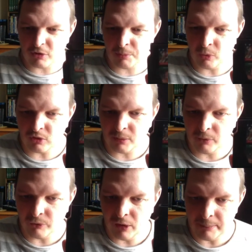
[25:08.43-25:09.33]
sports
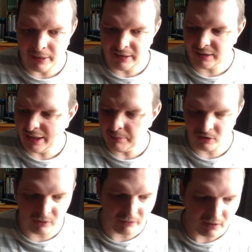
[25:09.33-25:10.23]
I'm alright playing
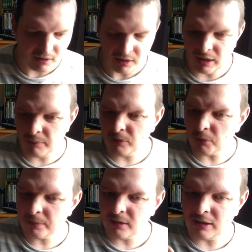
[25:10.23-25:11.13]
games on.
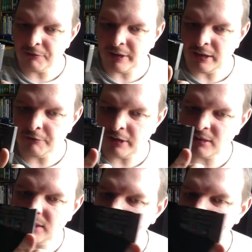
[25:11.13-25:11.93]
Not particularly a fan of wrestling,